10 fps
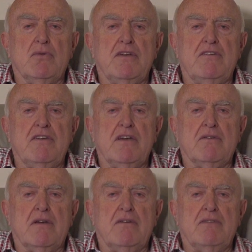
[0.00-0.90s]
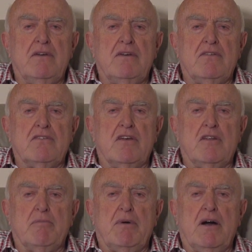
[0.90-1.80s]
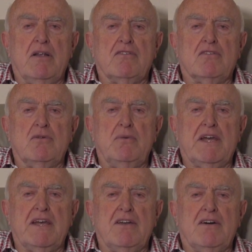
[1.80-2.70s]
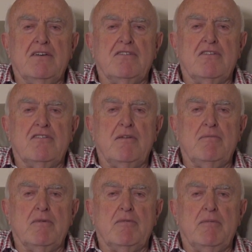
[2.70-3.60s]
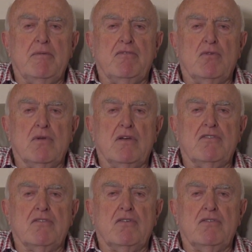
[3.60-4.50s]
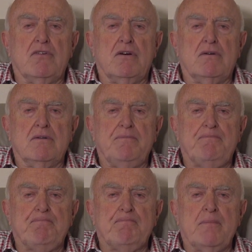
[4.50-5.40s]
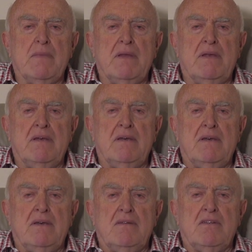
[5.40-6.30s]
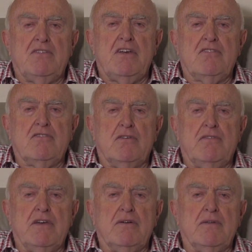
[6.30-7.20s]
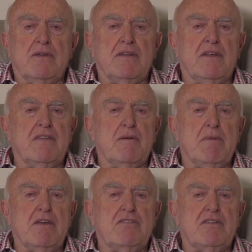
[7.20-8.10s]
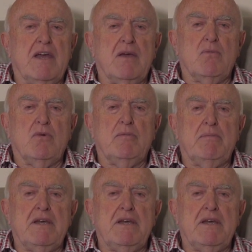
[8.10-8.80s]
for these aircraft so that pilots could recognize the symptoms before loss of control. The test revealed that the Mustang would